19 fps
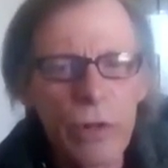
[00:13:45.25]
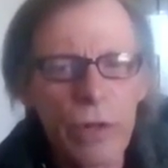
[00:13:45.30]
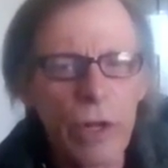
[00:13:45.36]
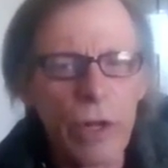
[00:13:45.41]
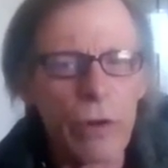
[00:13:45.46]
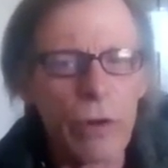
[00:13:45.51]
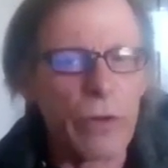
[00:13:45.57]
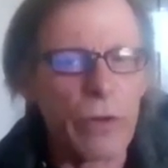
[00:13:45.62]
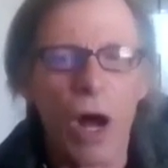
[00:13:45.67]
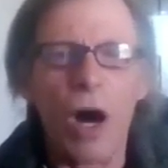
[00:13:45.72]

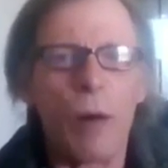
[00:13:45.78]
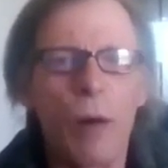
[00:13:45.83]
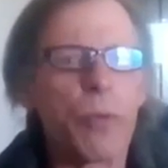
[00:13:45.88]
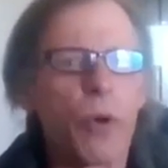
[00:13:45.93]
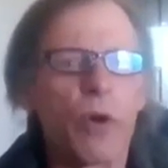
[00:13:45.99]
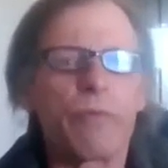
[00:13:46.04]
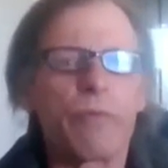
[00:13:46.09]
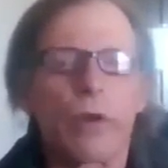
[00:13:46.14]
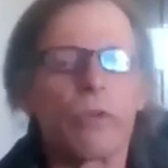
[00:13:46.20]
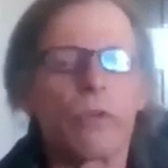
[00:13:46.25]
There was all
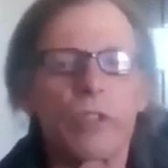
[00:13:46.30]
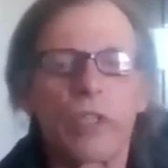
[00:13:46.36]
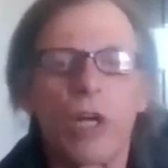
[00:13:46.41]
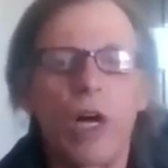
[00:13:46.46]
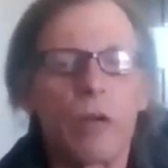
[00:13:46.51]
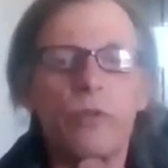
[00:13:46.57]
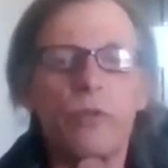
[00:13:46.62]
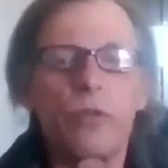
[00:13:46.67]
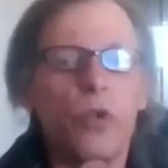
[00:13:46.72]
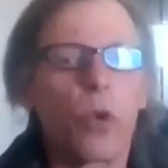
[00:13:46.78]
perfect. It was
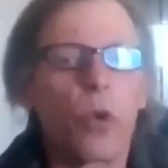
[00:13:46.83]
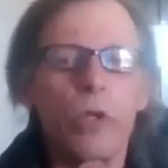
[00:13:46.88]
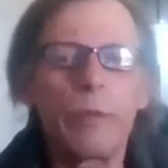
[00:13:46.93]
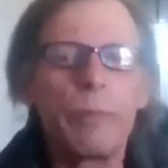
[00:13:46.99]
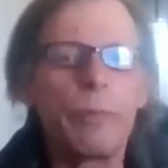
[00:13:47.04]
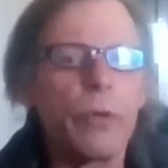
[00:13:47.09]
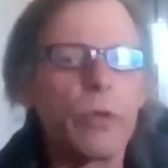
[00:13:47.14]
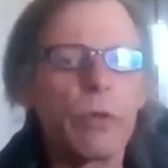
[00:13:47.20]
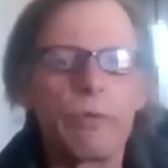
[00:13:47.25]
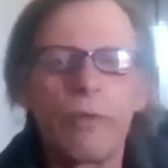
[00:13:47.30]
all totally
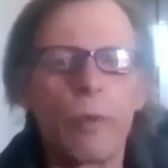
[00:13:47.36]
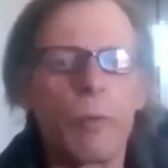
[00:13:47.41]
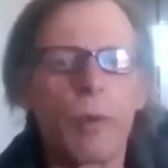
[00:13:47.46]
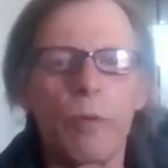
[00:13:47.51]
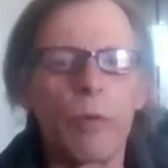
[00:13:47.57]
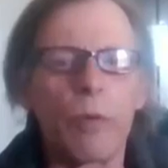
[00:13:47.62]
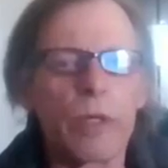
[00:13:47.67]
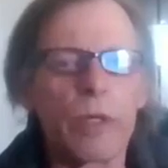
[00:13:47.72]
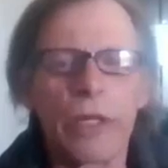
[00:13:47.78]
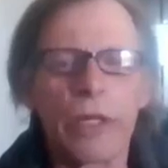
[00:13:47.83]
beautiful.
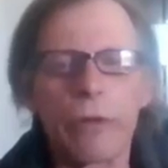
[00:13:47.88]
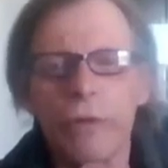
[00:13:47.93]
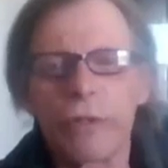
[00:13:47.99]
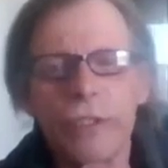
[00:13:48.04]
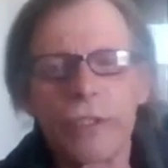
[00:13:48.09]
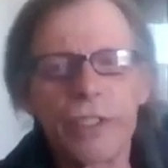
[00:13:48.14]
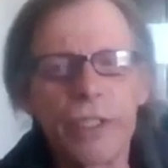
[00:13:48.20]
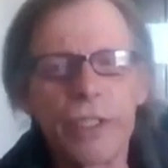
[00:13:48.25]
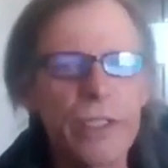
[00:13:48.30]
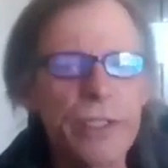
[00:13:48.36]
But when there were
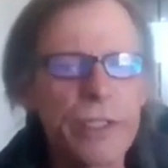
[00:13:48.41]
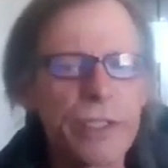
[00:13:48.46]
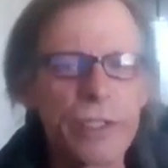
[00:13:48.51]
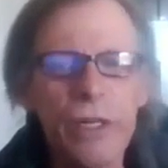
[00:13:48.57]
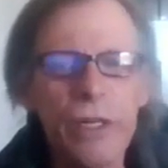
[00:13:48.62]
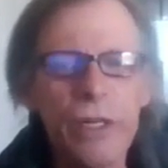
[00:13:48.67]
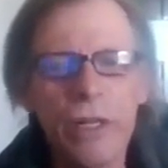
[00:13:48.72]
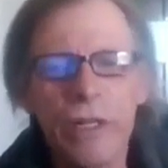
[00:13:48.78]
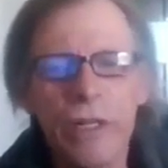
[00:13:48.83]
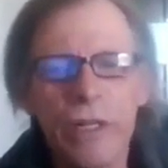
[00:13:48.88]

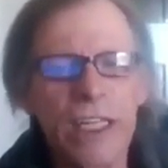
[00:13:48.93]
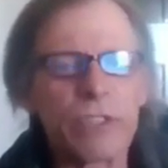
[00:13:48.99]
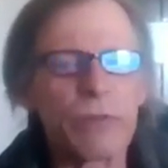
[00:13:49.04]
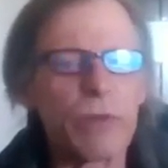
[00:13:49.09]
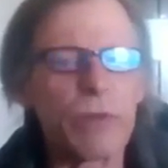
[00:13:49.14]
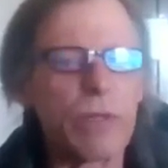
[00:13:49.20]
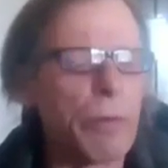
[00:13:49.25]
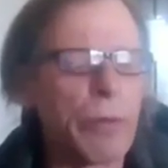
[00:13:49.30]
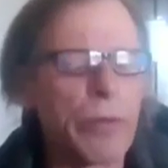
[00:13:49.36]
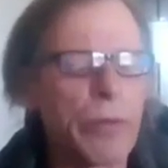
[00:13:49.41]
cities, that's
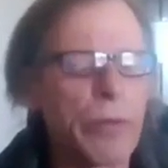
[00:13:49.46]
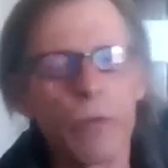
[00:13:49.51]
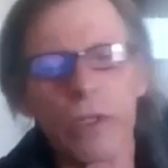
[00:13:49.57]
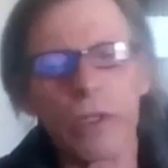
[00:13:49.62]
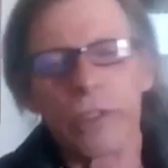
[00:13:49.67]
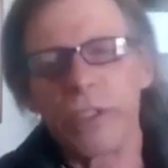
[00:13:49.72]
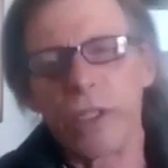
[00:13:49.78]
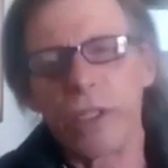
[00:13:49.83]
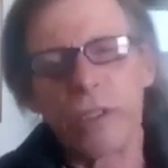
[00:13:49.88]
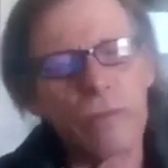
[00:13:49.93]
when everything
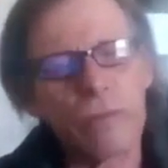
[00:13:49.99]
went.